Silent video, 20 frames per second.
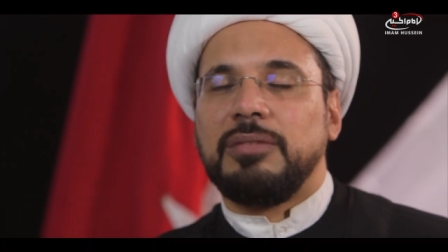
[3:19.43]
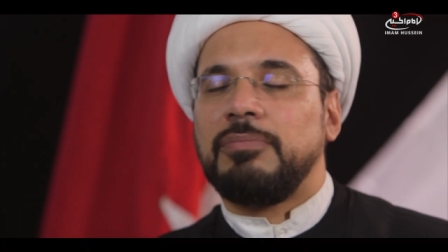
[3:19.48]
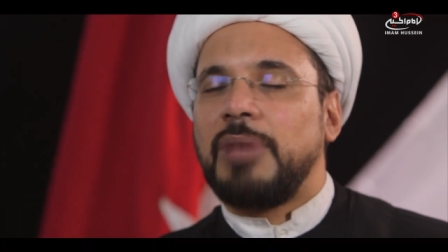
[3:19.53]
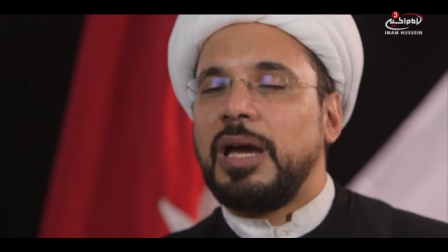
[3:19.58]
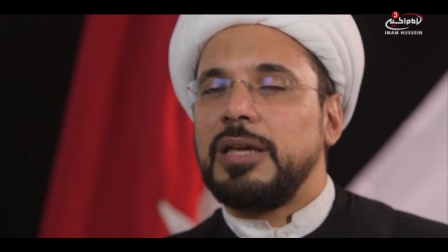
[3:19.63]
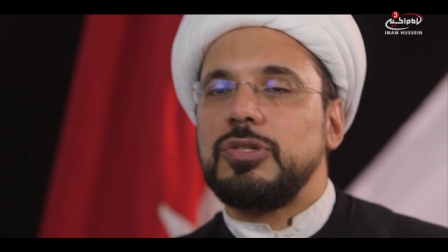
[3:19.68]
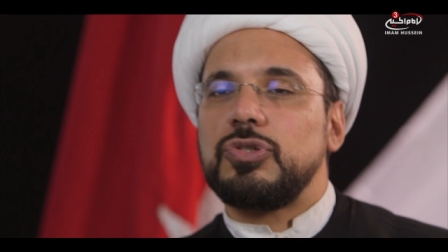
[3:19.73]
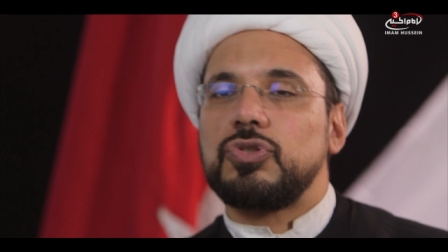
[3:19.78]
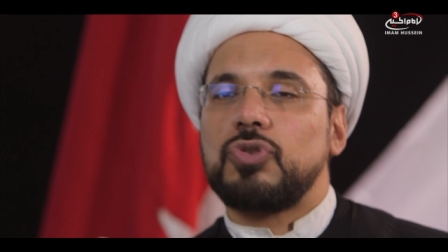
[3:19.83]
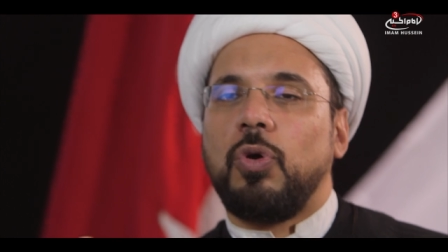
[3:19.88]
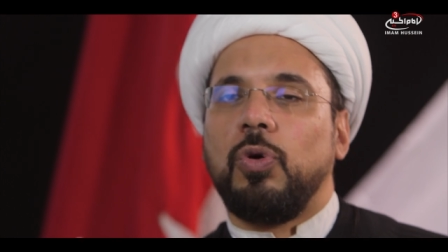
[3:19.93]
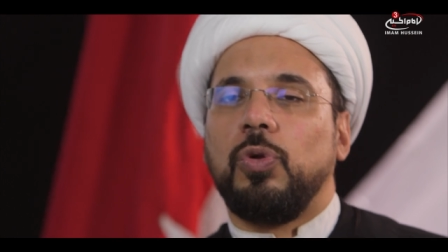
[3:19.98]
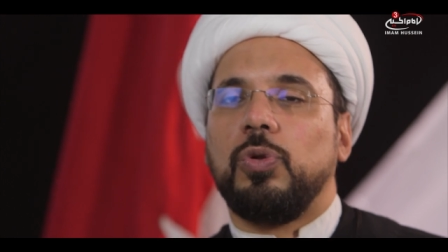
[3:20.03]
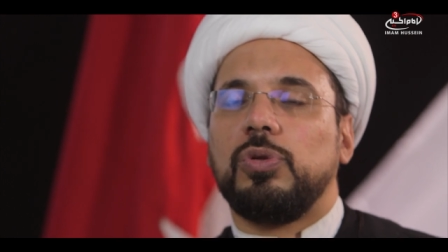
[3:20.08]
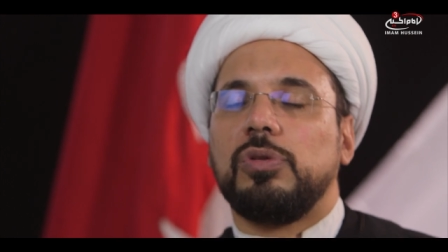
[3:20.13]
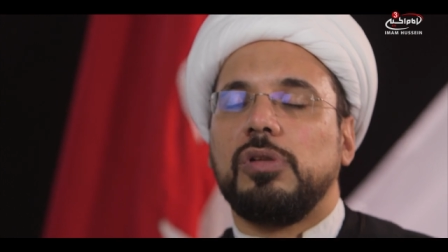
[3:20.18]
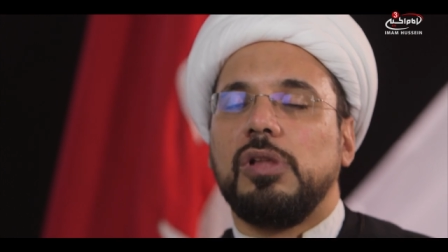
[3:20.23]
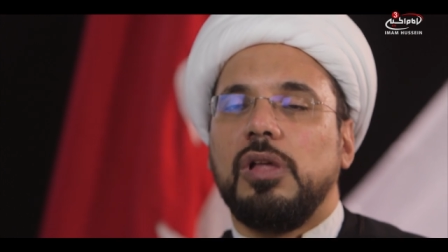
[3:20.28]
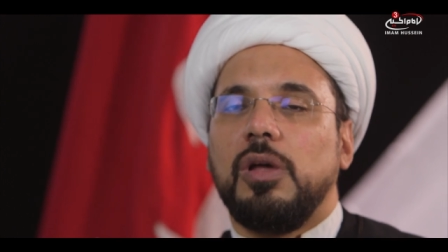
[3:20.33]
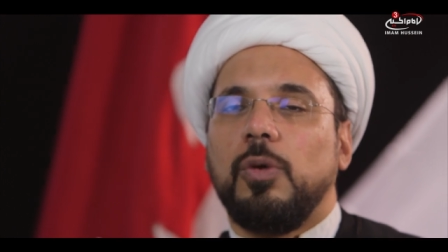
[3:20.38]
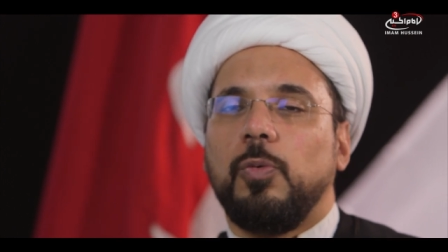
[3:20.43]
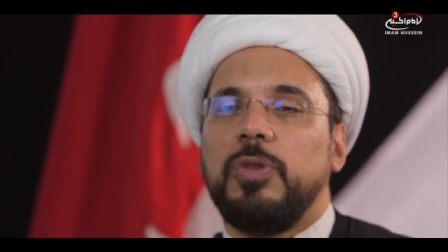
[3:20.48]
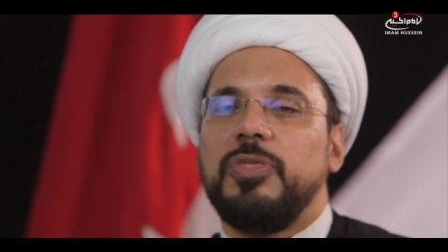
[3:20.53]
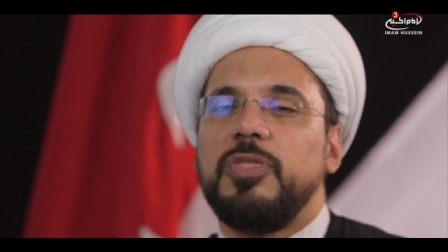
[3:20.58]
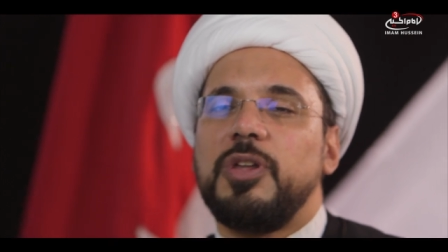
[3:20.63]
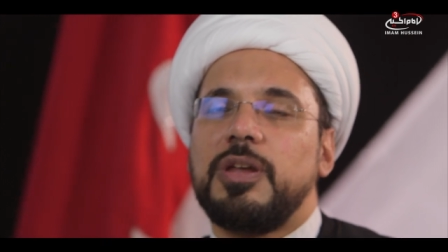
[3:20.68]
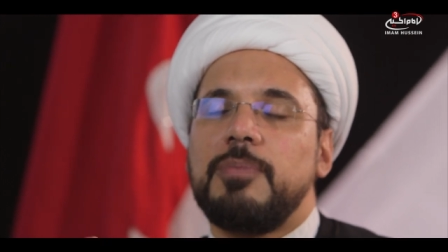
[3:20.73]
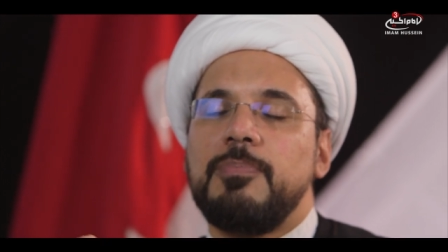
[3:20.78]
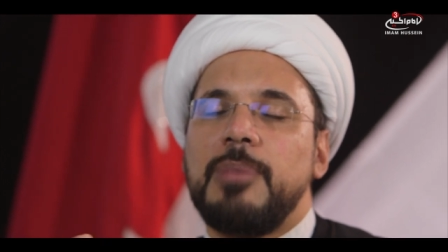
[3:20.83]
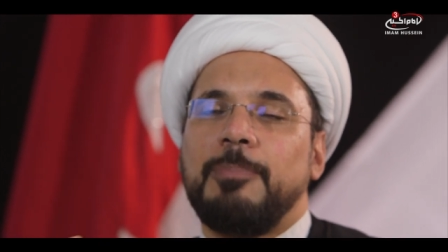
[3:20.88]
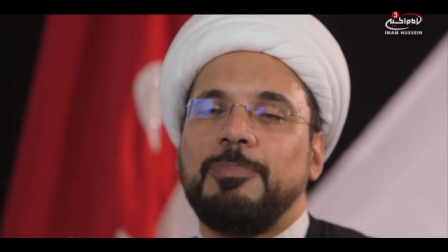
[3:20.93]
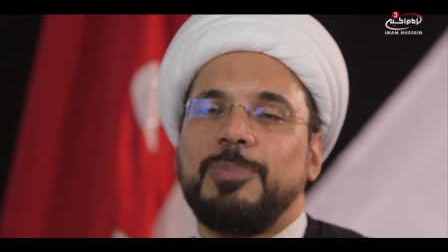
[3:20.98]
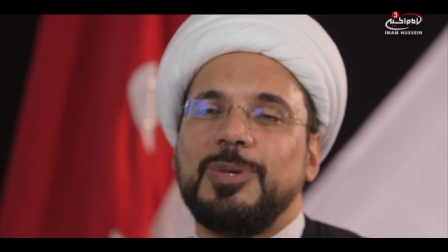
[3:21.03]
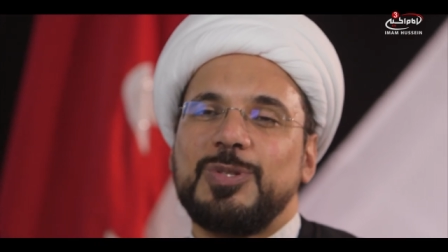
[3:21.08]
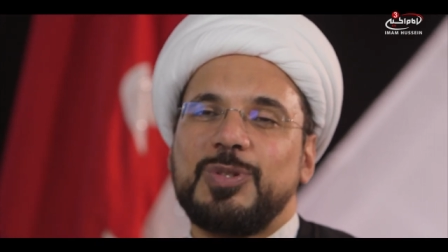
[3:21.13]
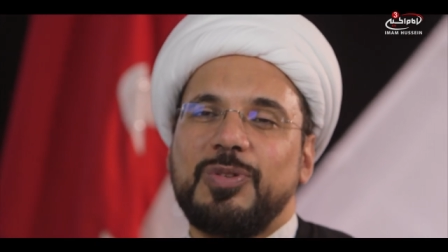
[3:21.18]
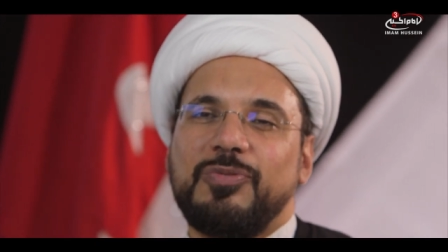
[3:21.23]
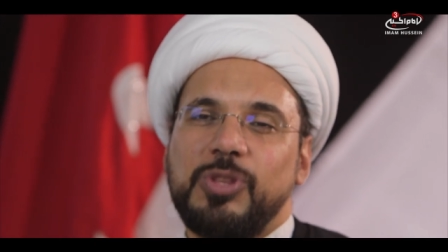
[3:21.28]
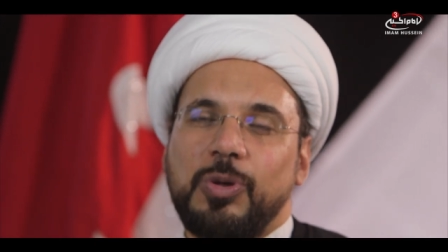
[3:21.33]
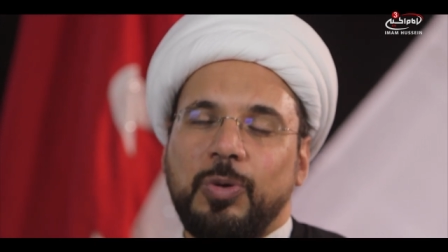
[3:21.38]
my soul, with the
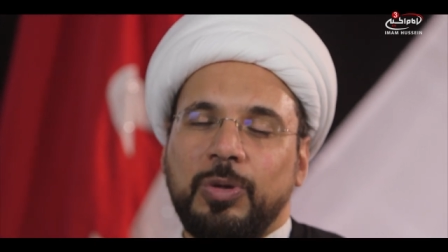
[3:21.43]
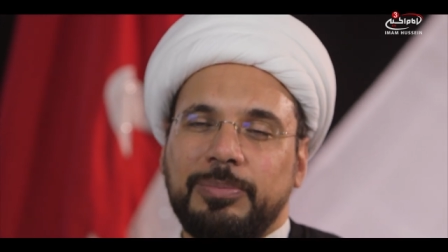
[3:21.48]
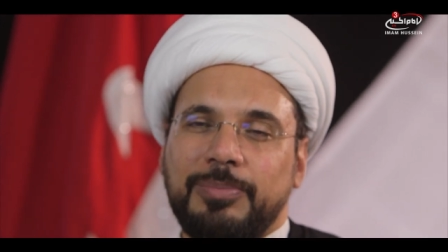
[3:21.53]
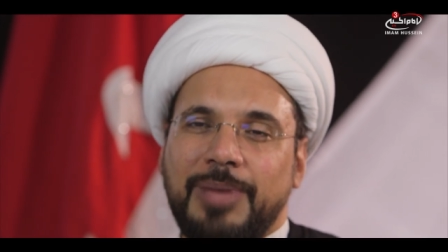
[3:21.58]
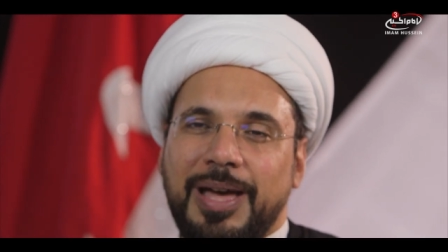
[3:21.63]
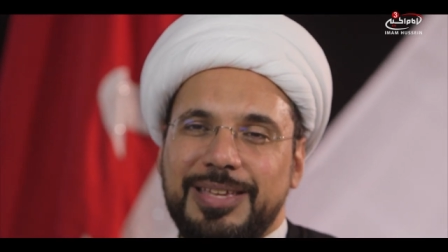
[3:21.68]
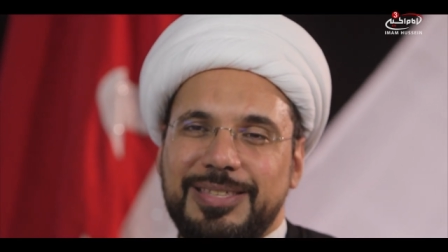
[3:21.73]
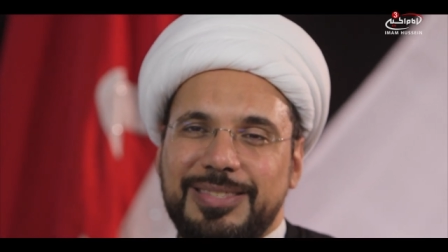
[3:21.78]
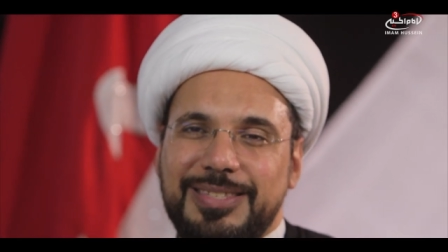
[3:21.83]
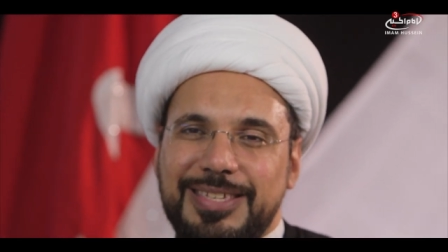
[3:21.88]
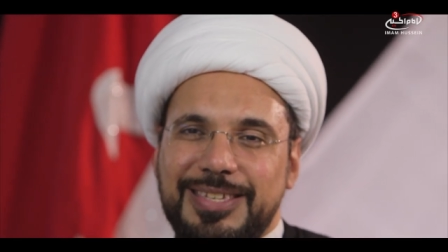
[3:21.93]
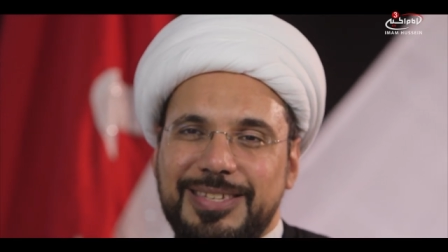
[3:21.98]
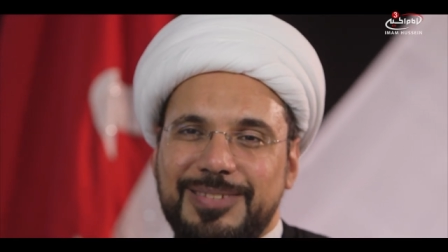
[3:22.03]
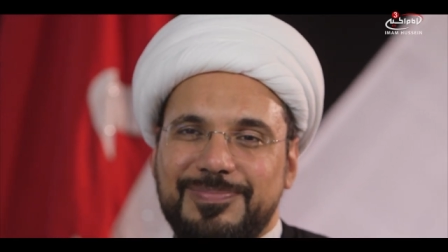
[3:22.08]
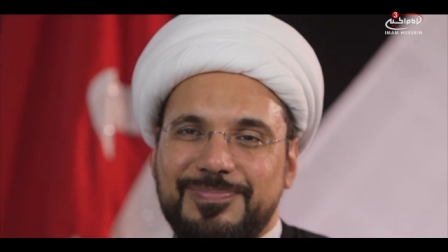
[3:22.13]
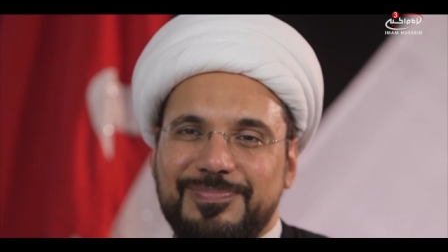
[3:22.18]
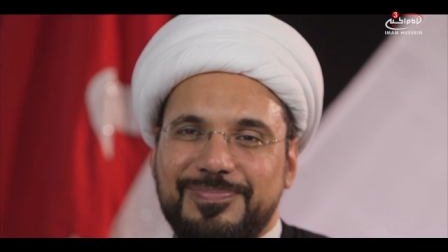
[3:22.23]
remembrance of the Almighty,